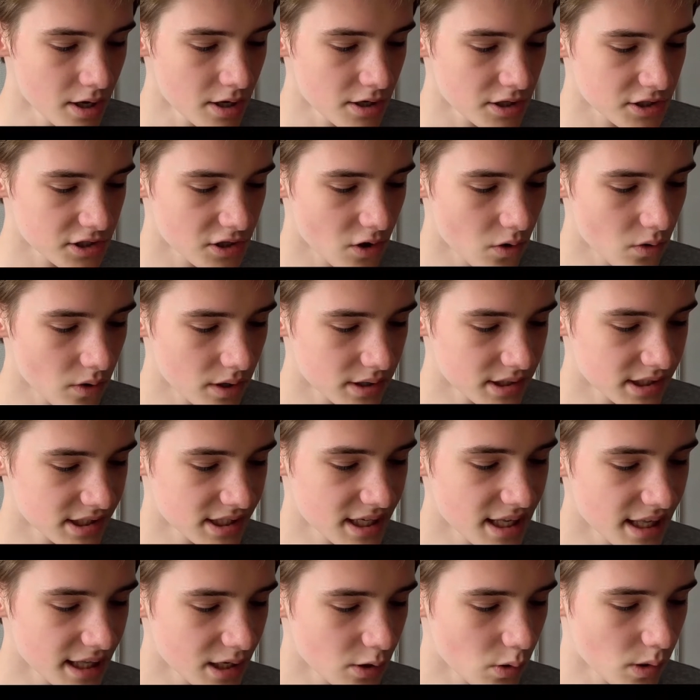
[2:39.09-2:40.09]
So
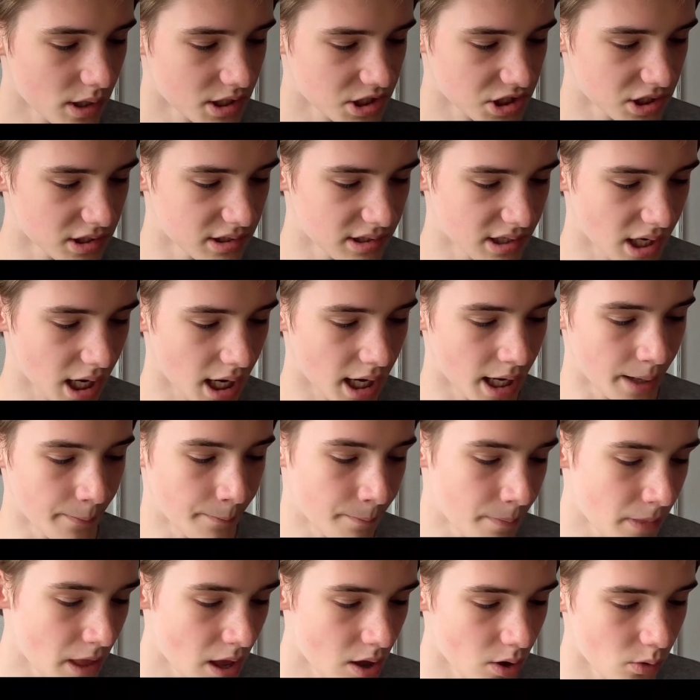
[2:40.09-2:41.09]
silly question
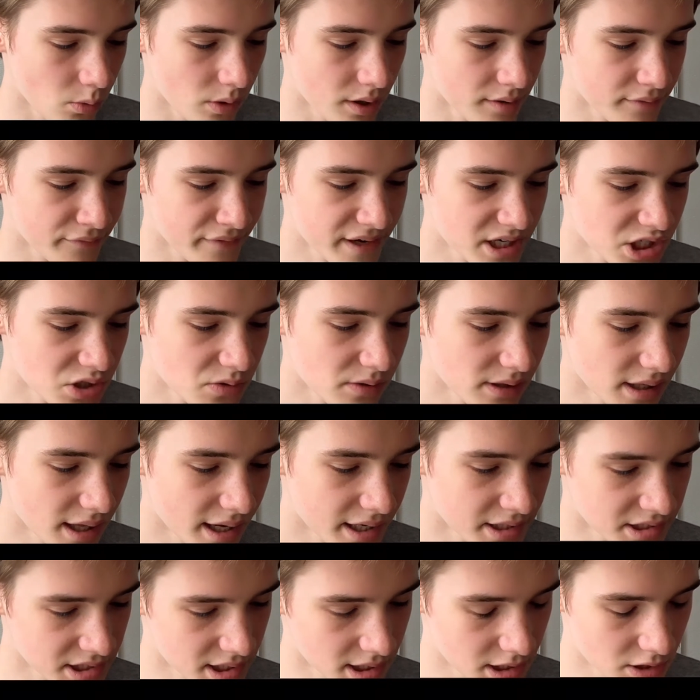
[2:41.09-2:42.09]
time. When
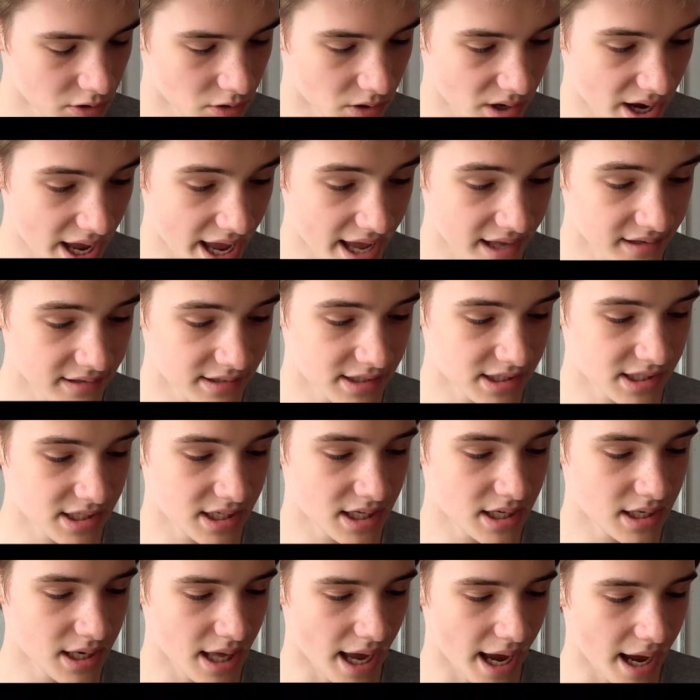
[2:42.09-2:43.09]
visualizing your end
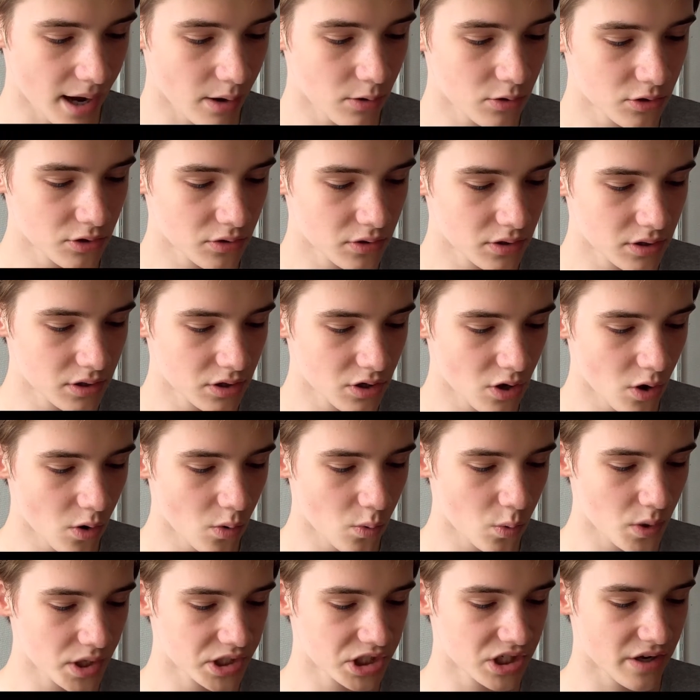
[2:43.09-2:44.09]
scene, how do you know
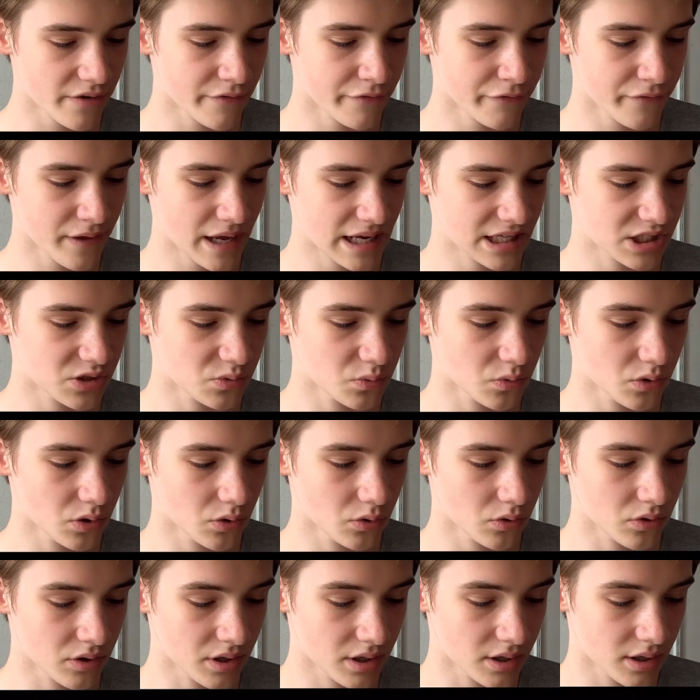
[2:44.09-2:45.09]
which effects
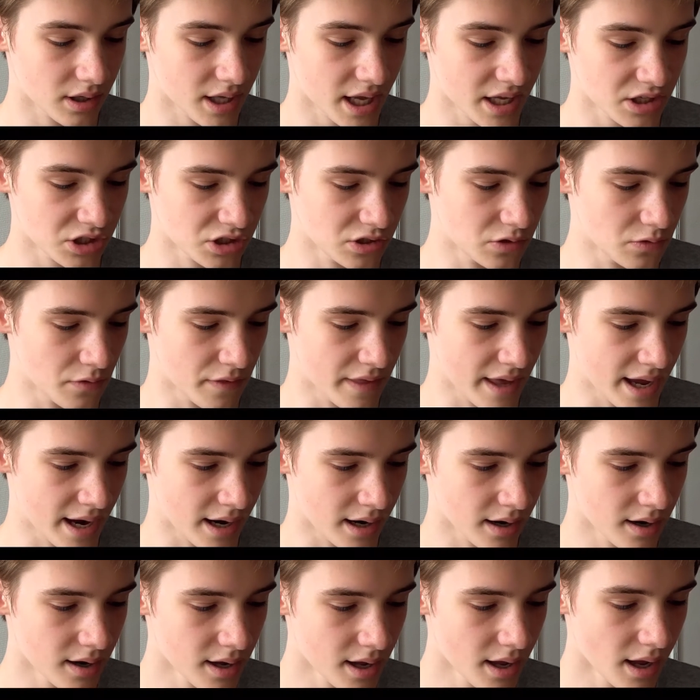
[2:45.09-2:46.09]
will get you
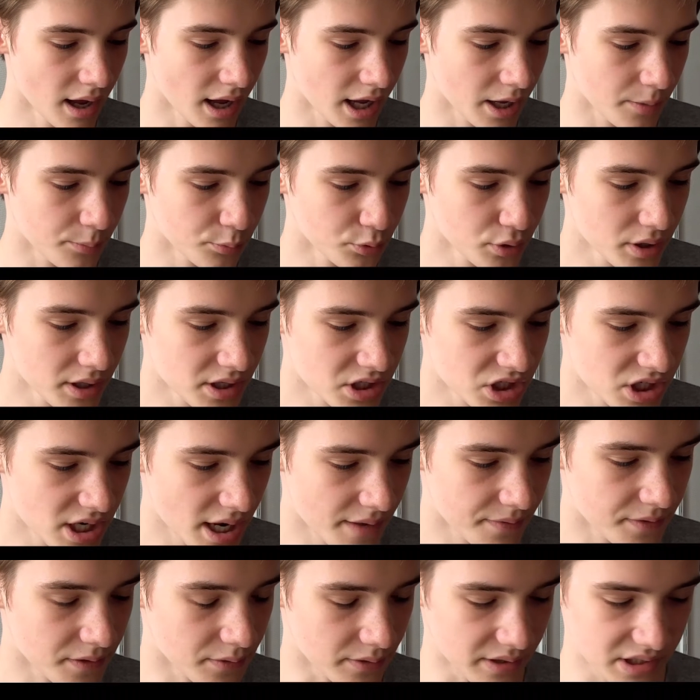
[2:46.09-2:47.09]
there? I
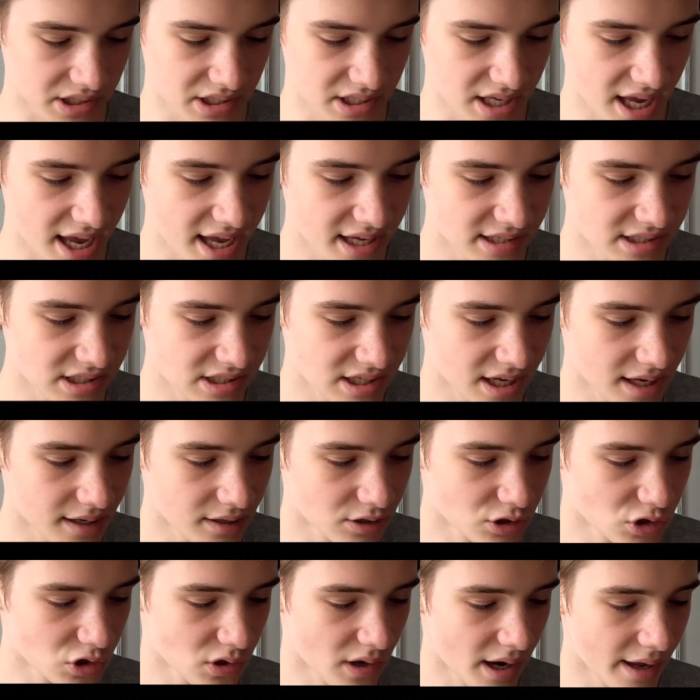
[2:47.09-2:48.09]
appreciate there is
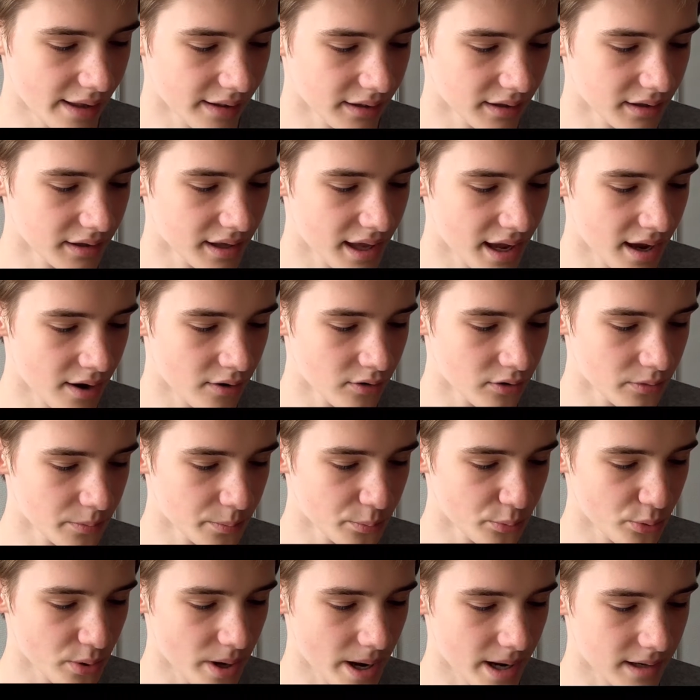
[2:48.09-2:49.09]
testing, trial and error,
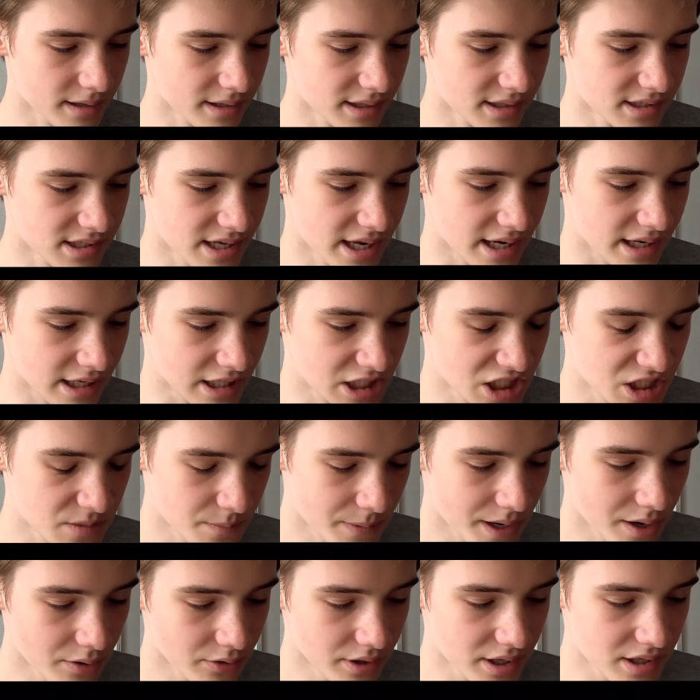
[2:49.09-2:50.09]
practice and
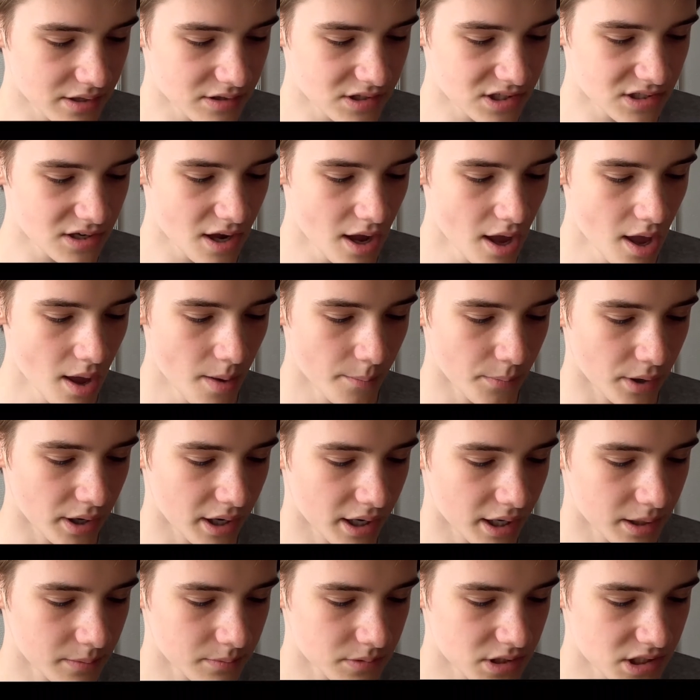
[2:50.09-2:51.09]
experience, but
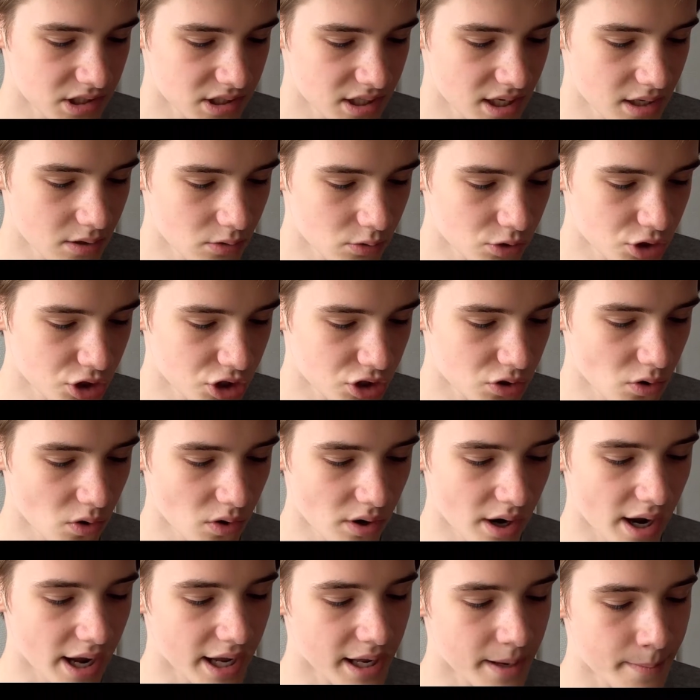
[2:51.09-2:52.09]
I am still
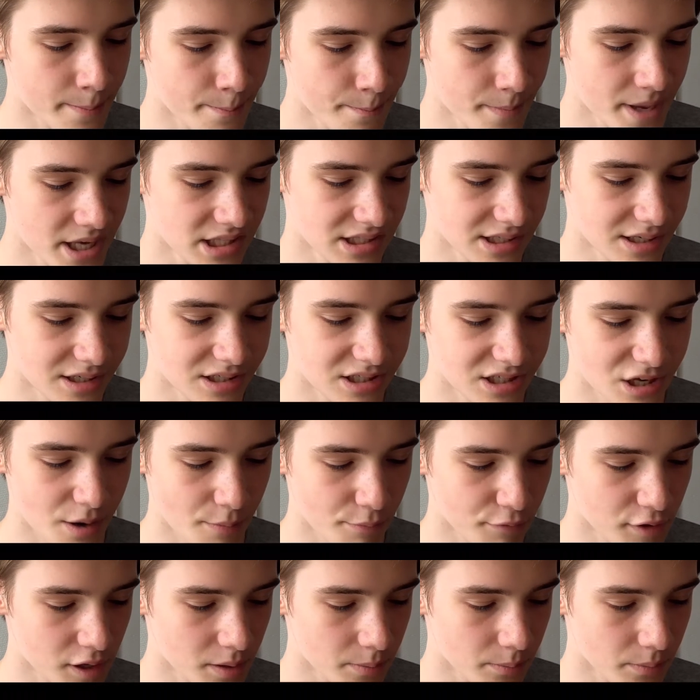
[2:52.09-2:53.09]
sure I am missing
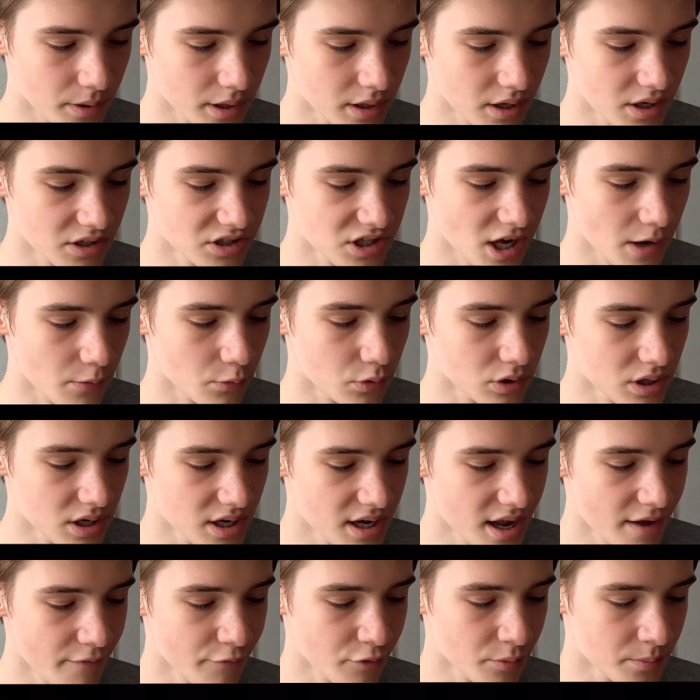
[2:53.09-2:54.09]
something because I would
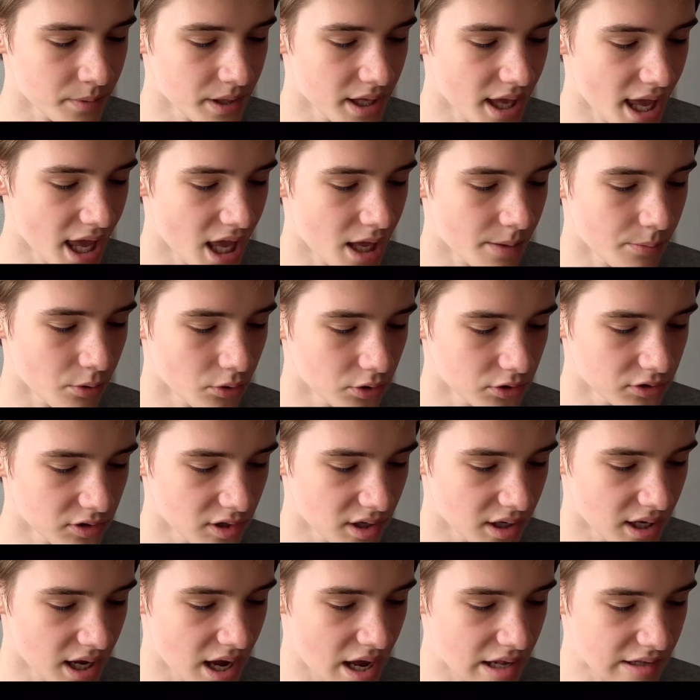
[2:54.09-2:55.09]
never be able
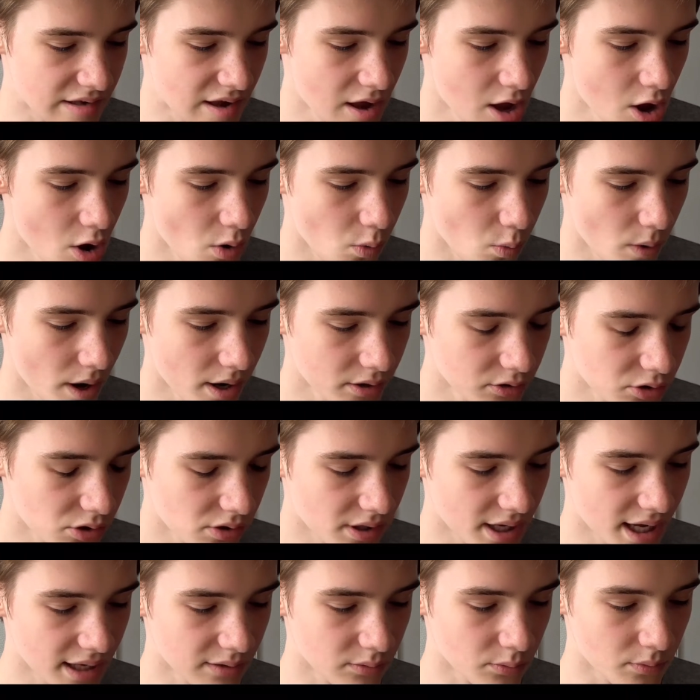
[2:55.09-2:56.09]
to get where you
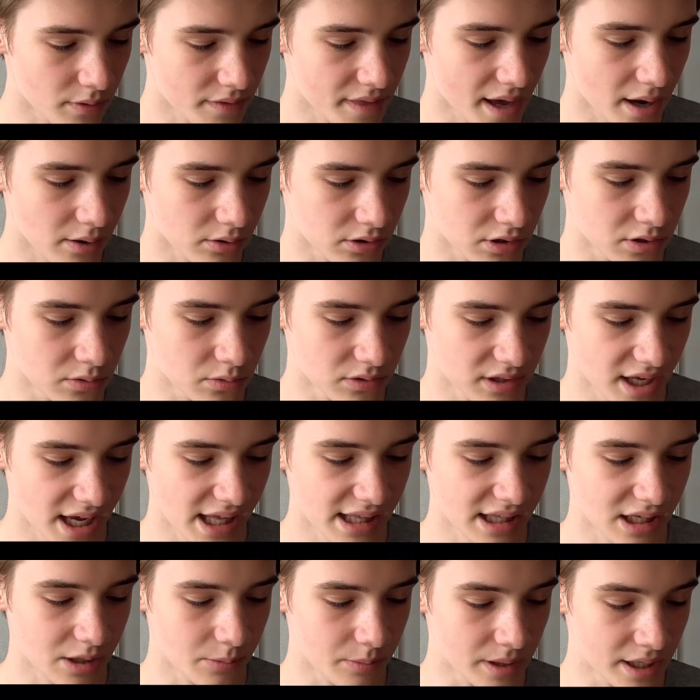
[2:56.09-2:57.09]
get without you
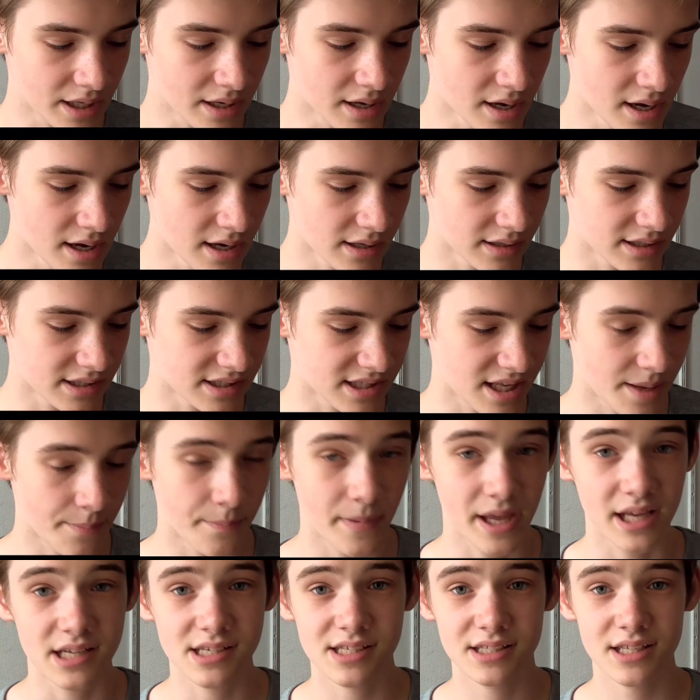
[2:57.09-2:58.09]
telling me. Does that
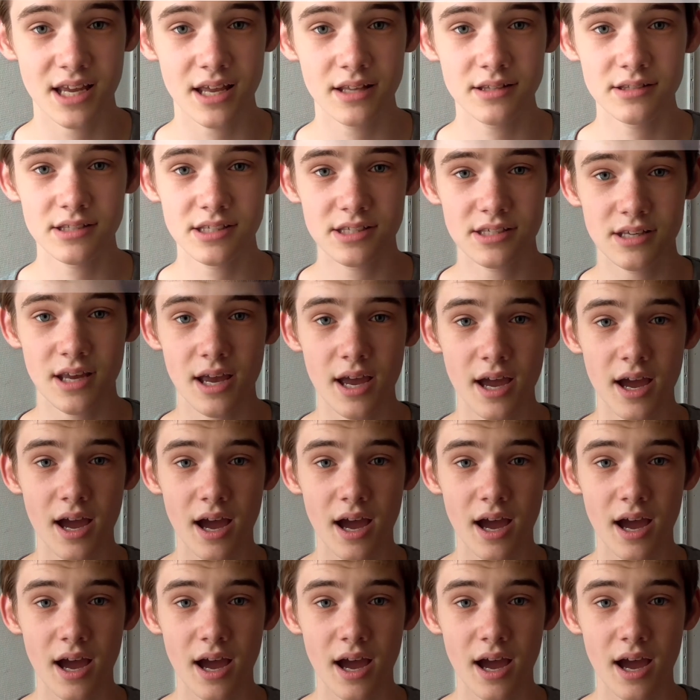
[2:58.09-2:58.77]
make sense?